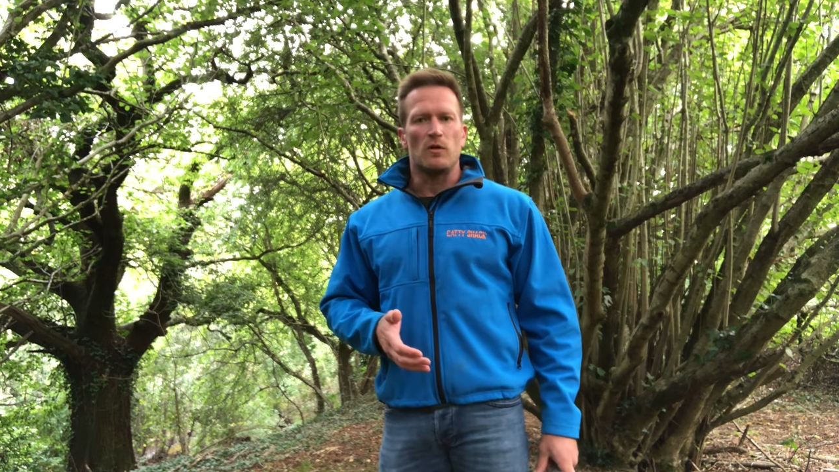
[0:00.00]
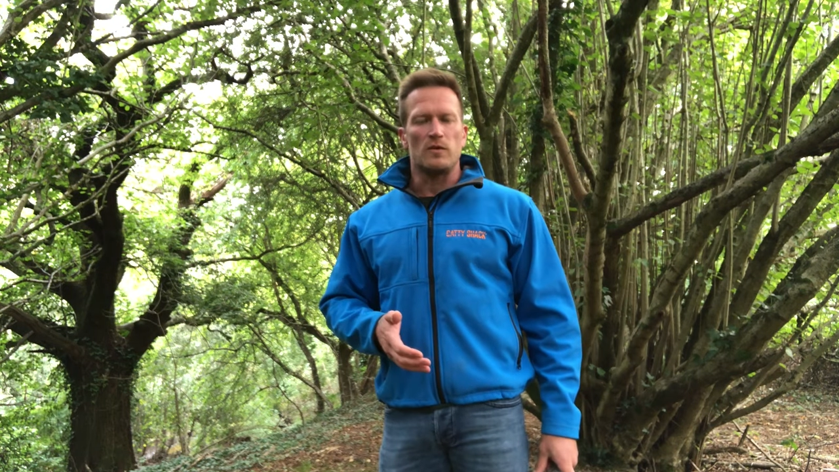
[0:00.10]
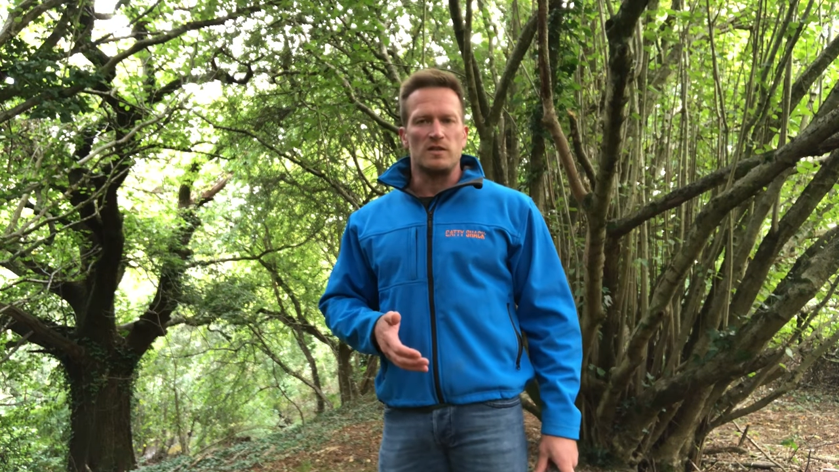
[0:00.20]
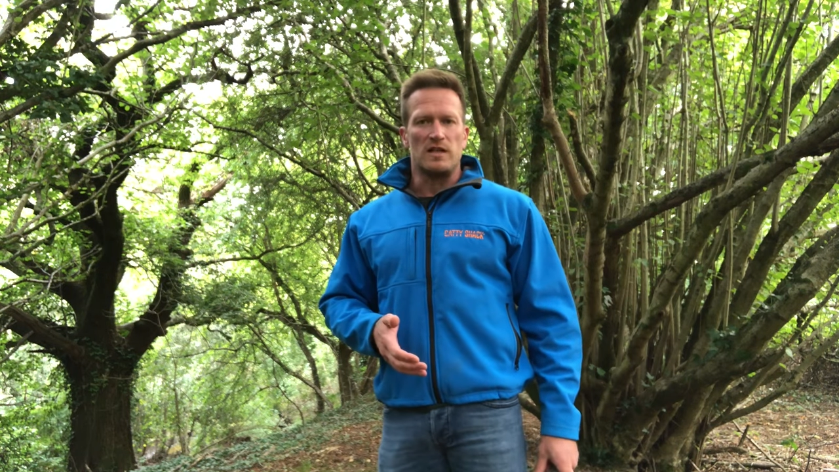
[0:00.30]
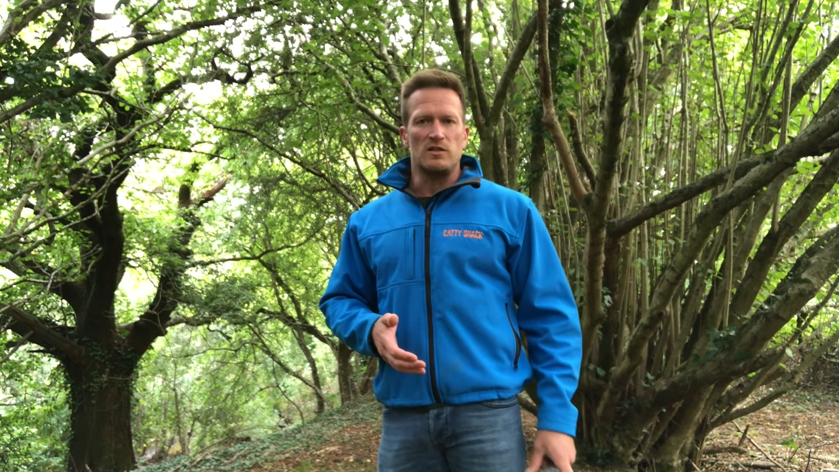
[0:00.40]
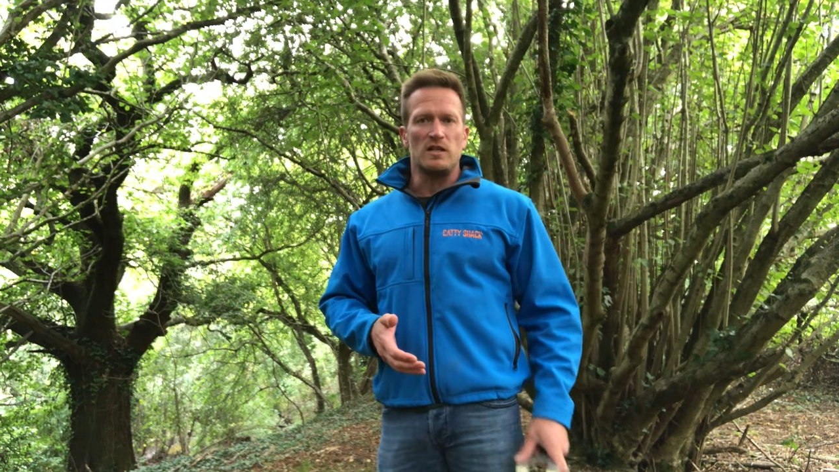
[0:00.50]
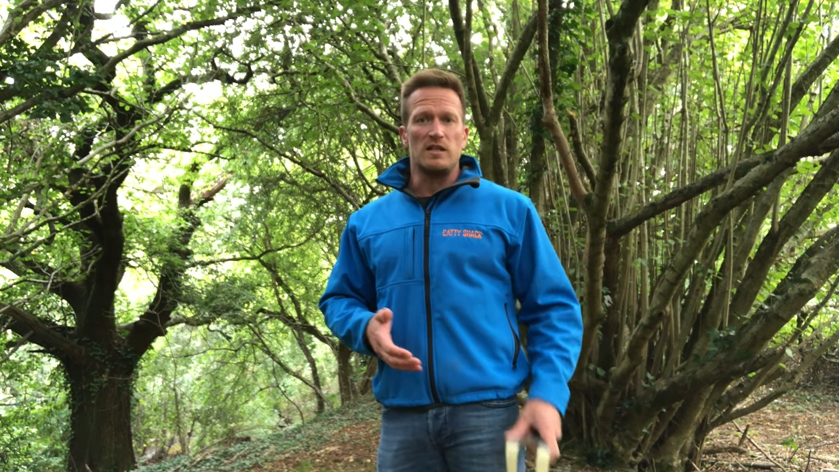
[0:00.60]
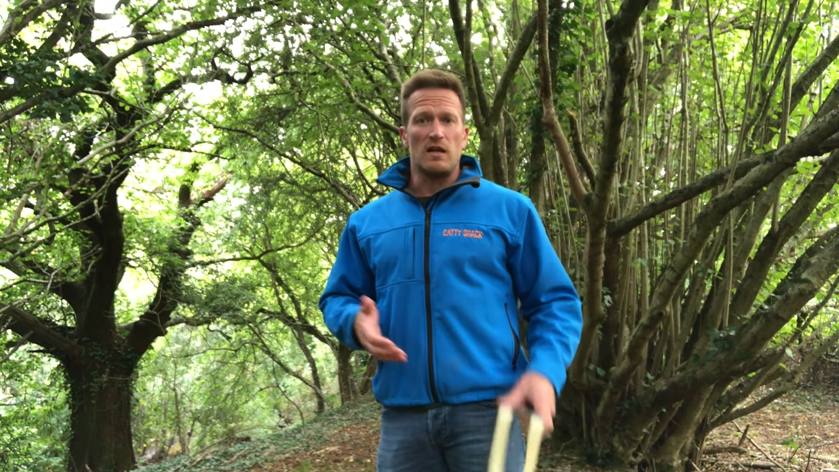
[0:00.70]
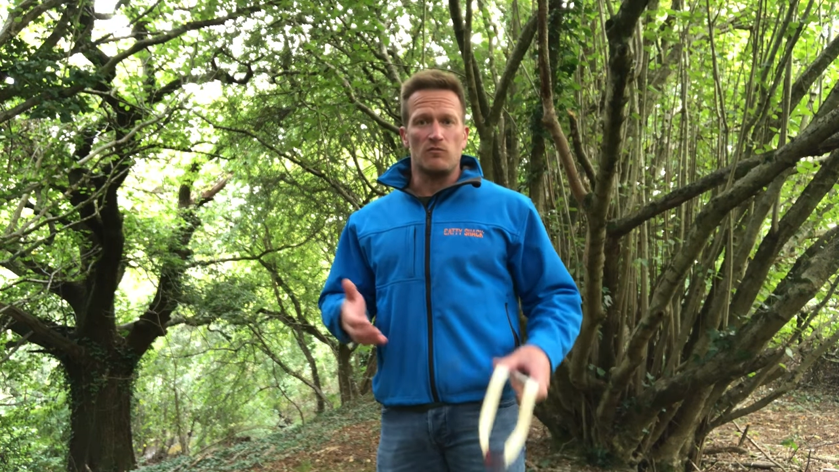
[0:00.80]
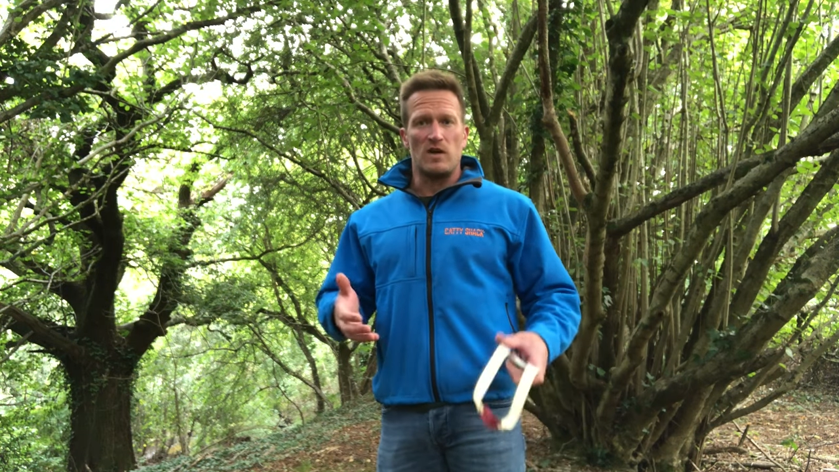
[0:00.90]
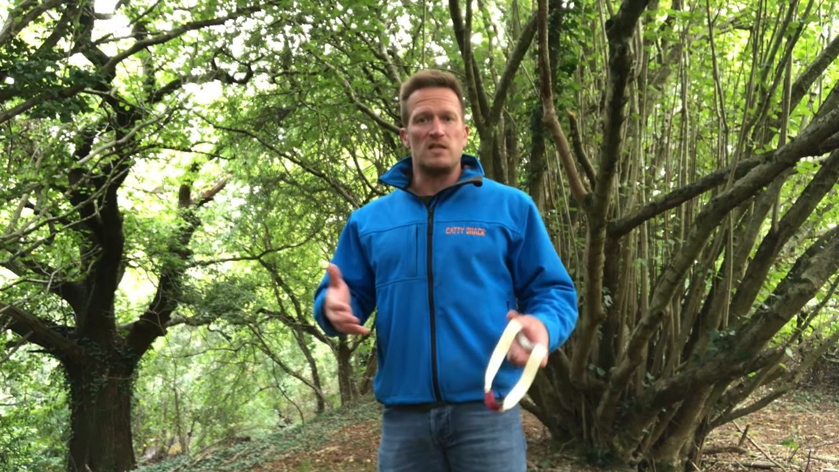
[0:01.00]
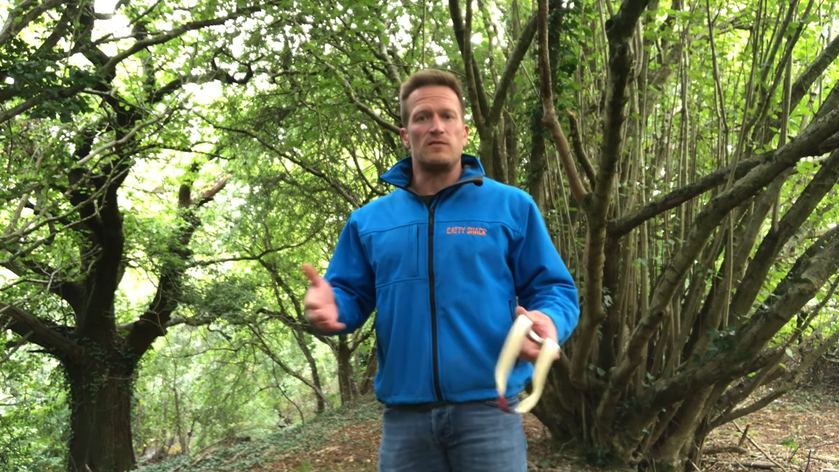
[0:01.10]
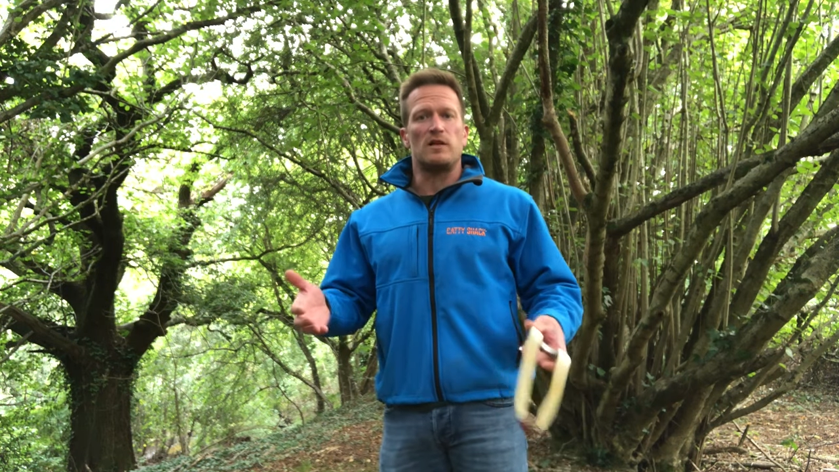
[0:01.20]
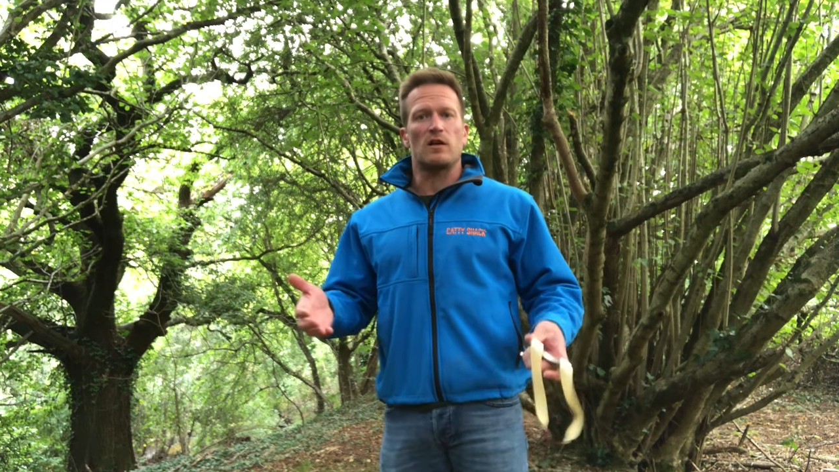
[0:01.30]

obviously, because you need to get relatively